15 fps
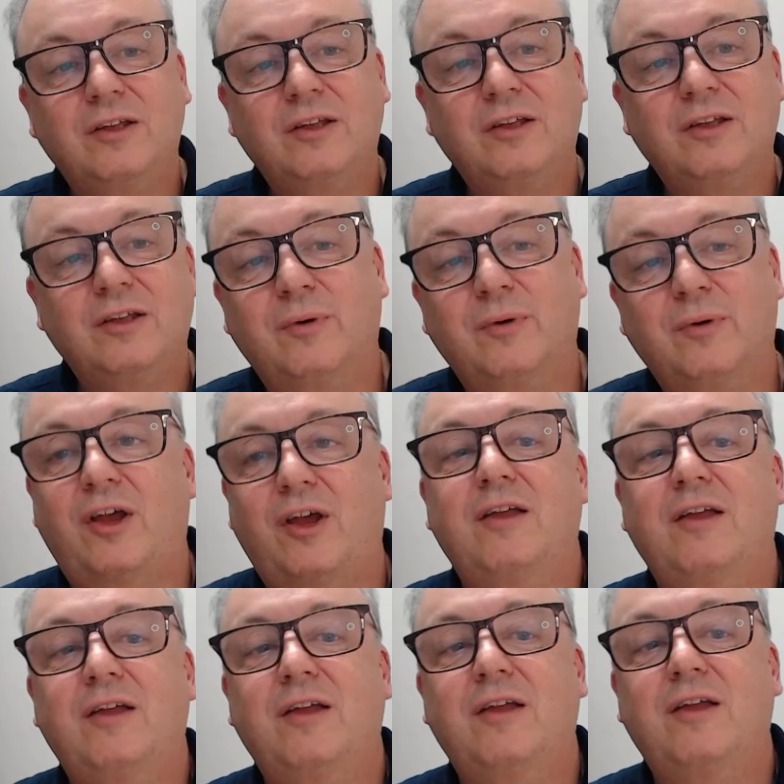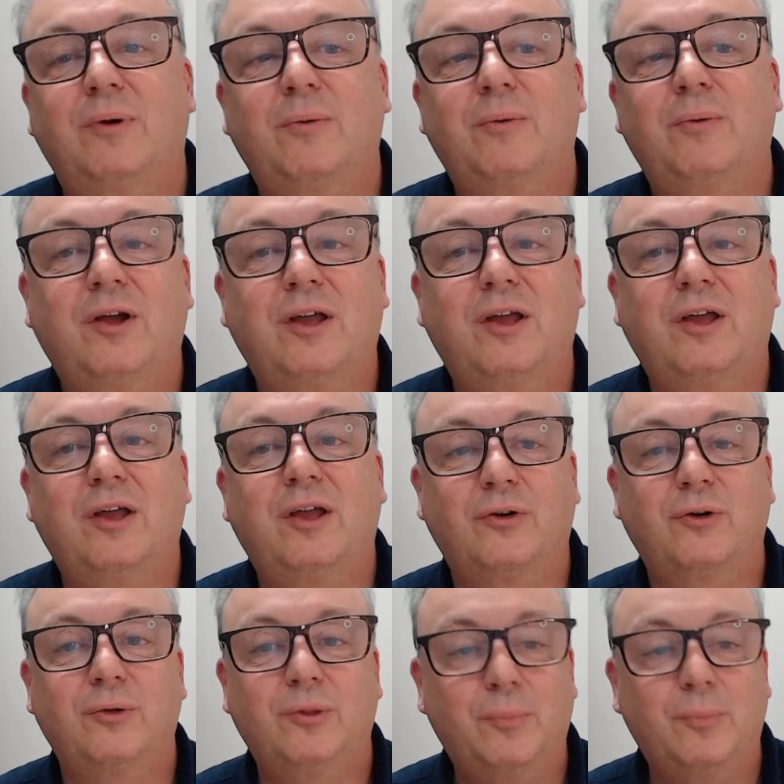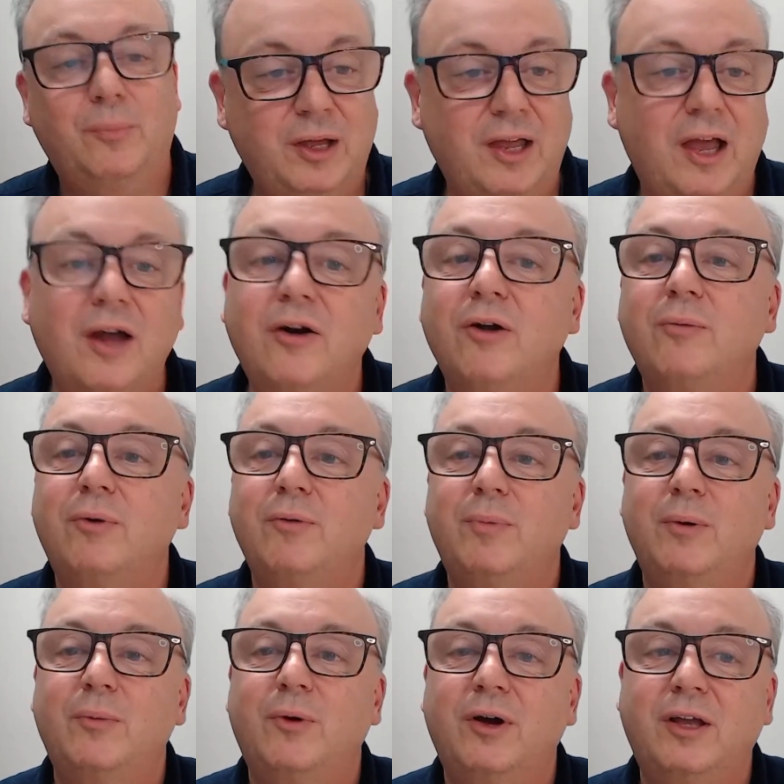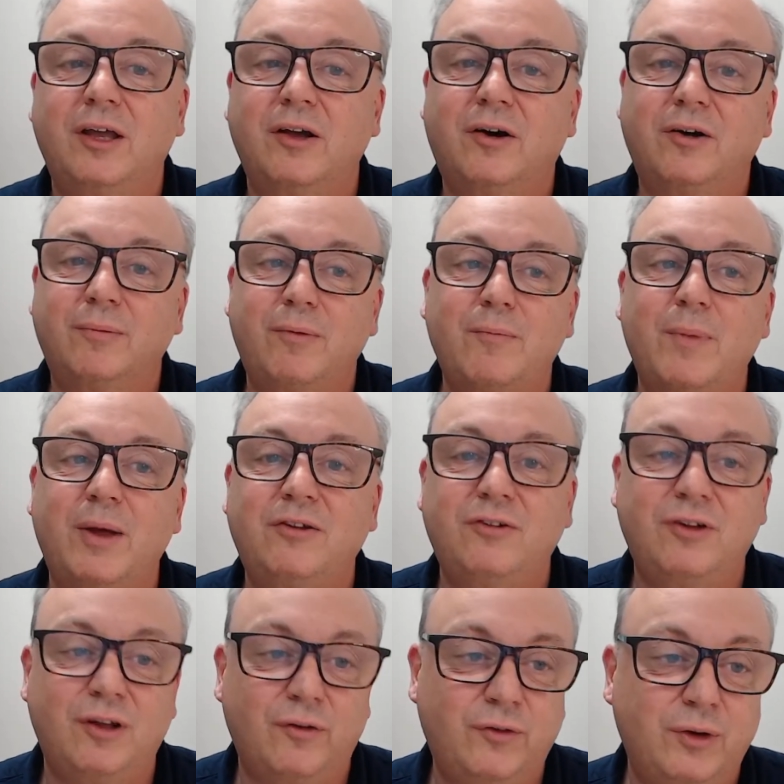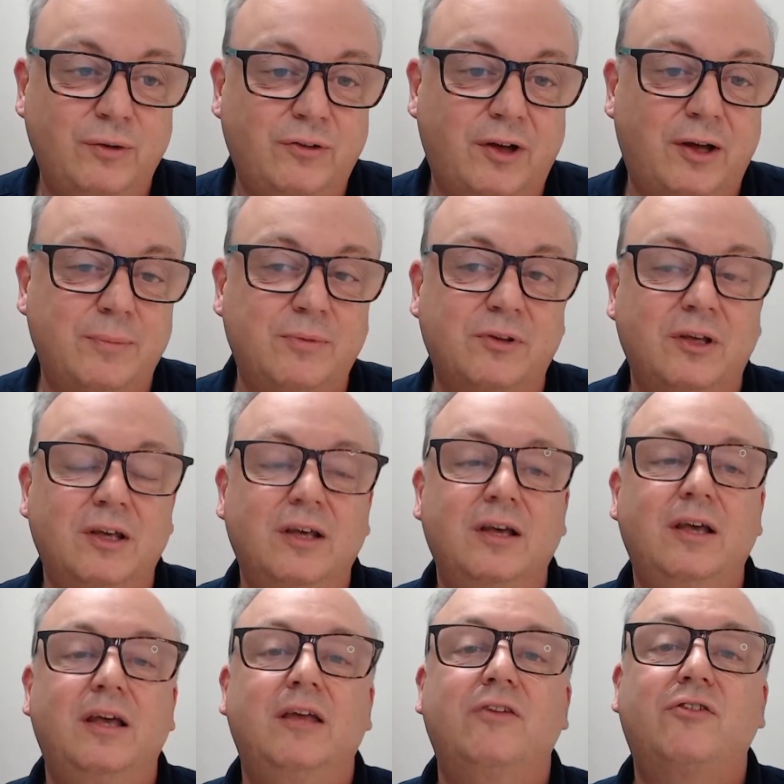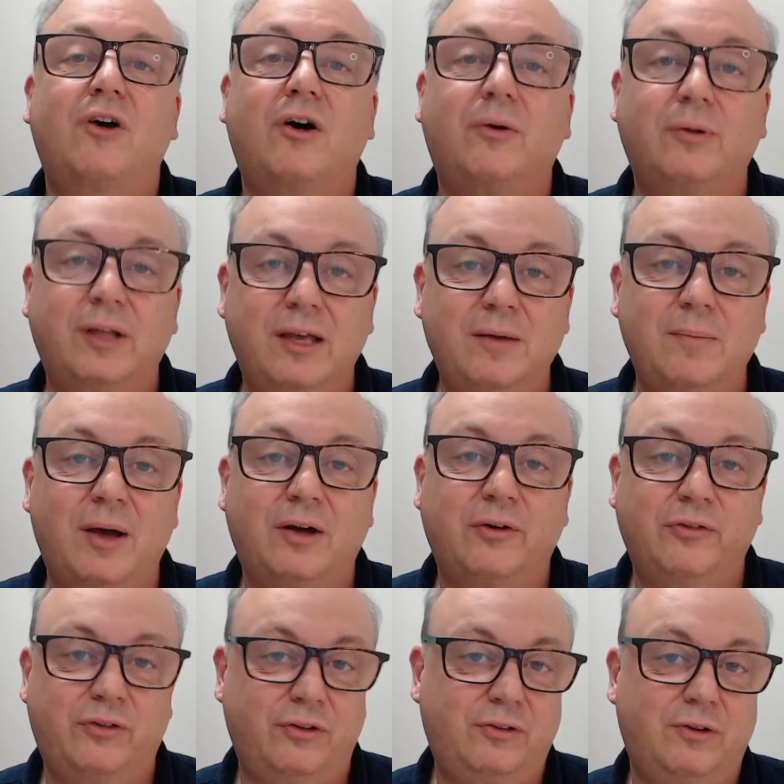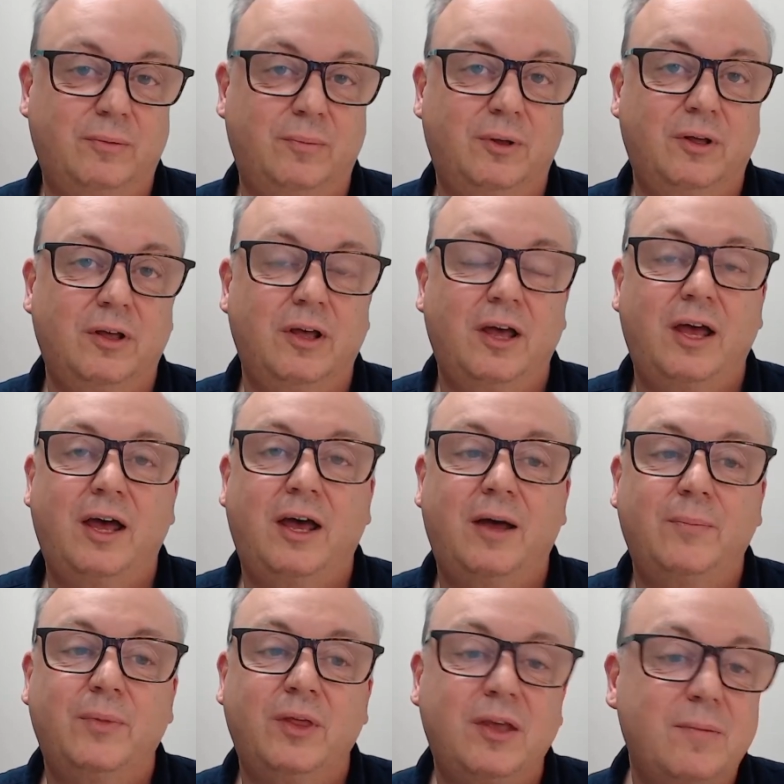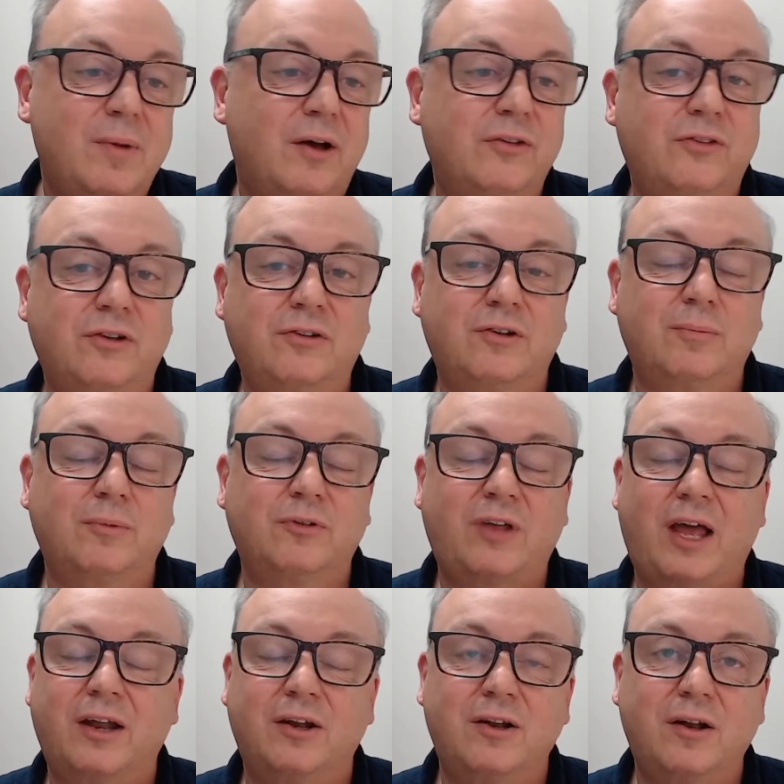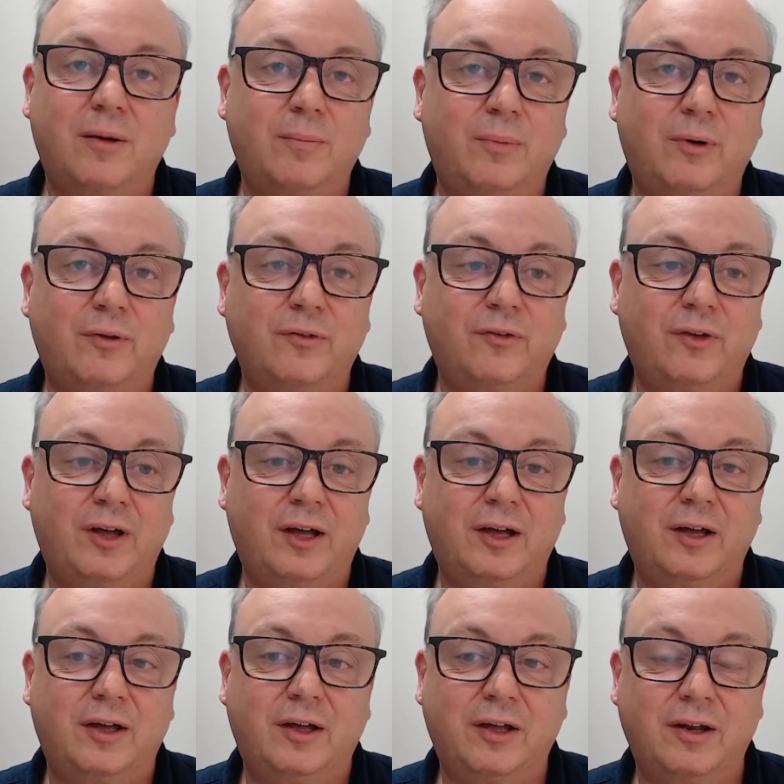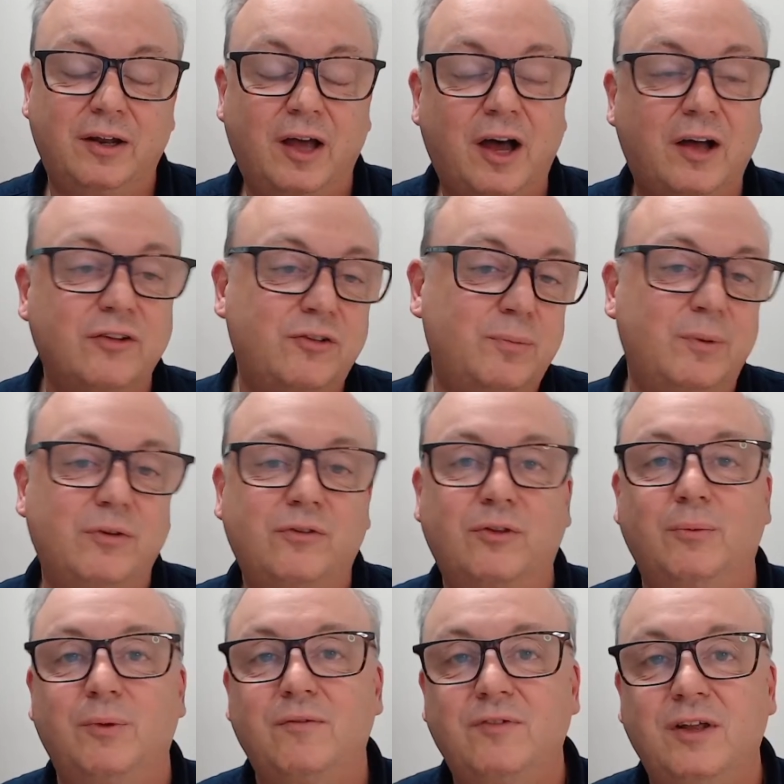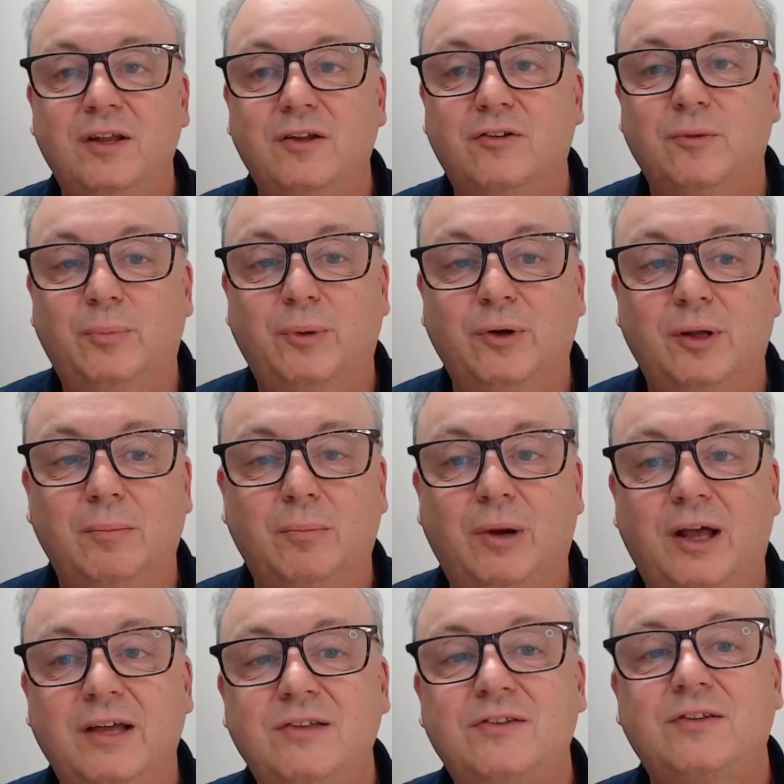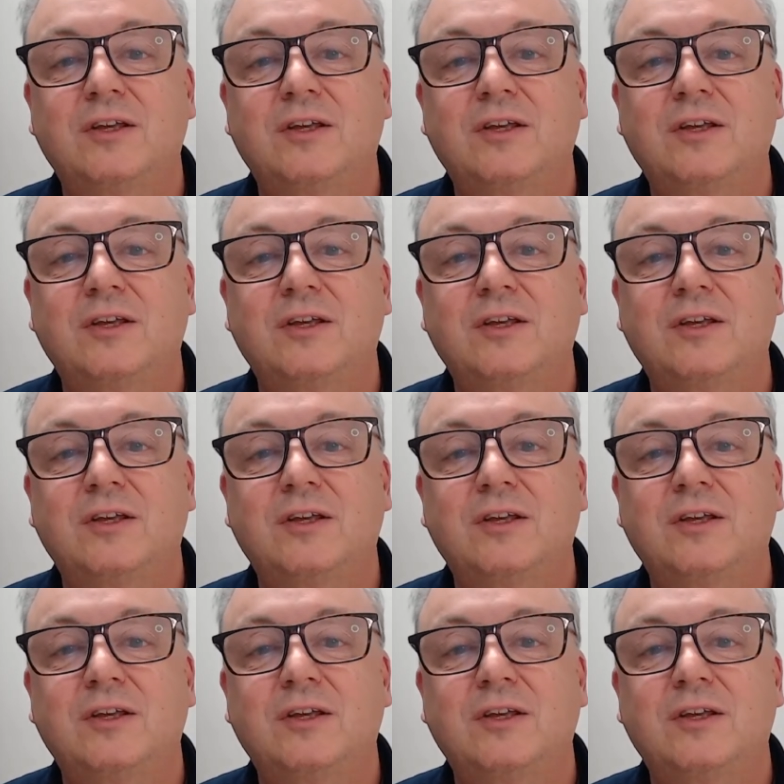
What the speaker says: number of changes that we're working through, the big area we've been working on, and we've mentioned it a few times, is the whole email system. The email system has had a number of enhancements that we've needed to put in place.